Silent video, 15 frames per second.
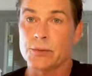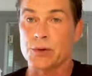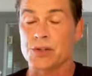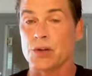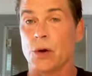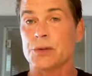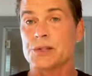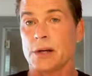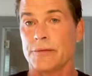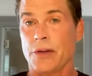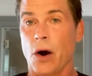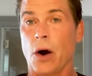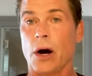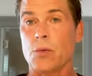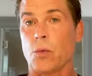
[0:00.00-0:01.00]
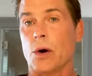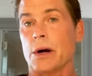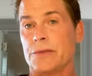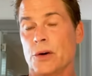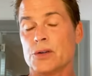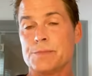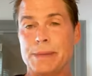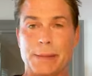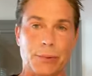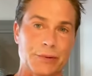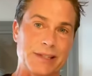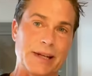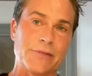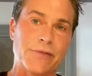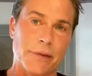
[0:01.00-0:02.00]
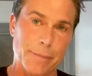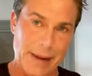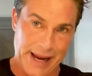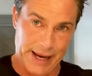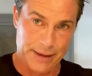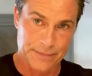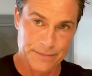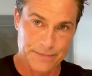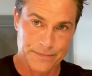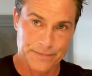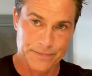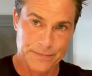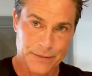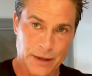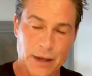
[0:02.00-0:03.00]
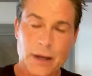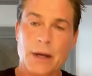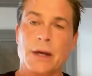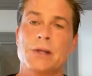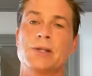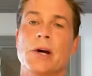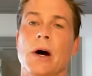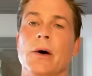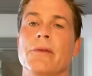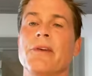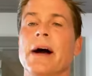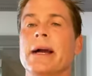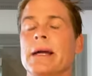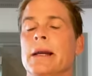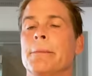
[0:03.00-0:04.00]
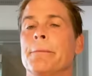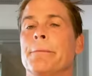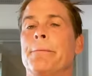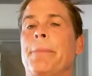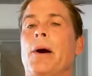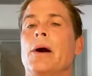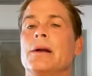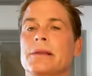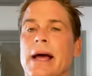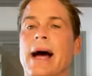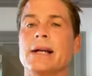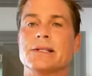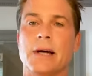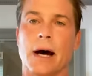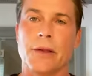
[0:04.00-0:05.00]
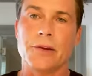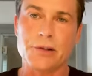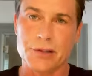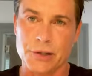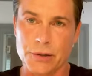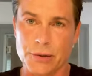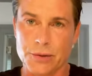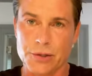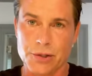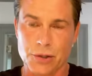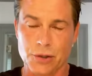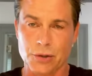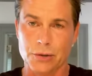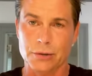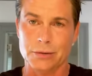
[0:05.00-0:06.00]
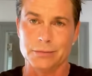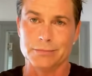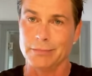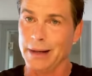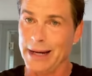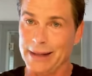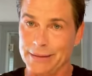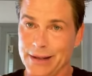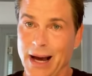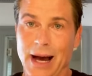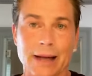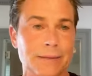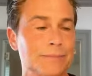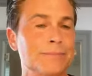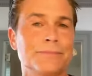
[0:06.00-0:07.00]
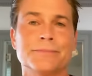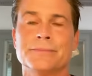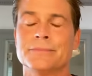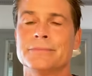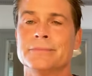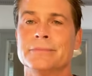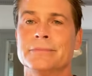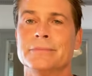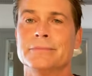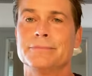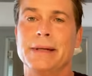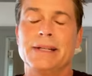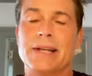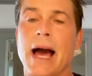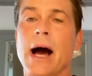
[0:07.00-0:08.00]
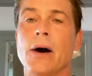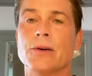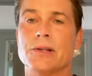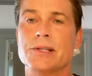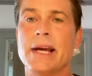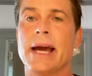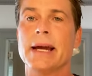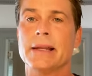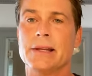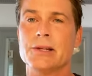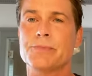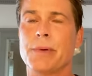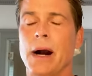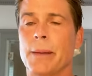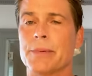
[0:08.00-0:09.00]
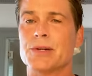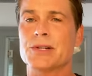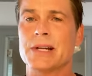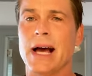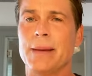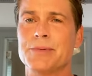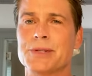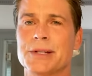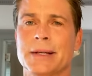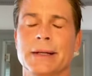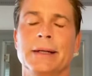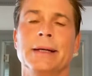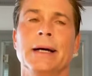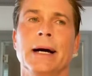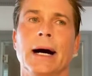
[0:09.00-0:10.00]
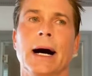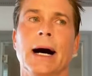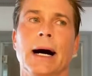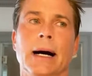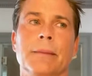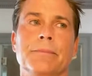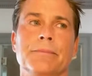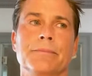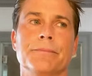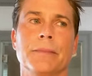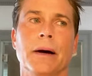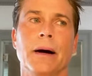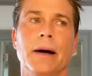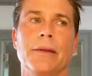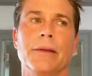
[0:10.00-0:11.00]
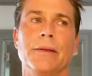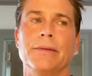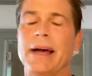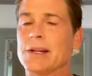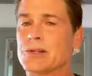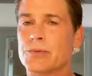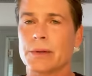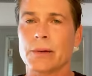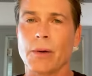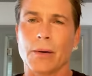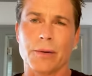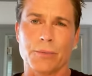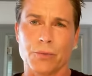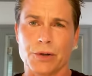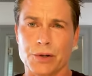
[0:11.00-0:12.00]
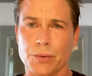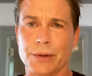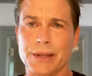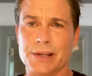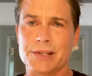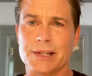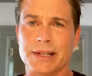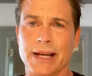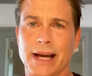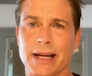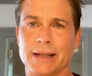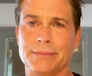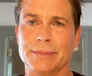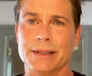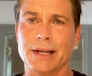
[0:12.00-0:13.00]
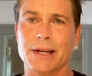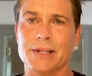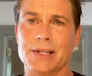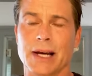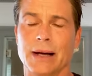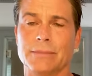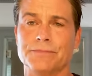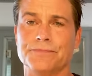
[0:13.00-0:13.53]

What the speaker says: the results of the hard work those people did for me. So if I can impart that to other dudes who might not be down to take these proper steps, that's really why we're doing this today, because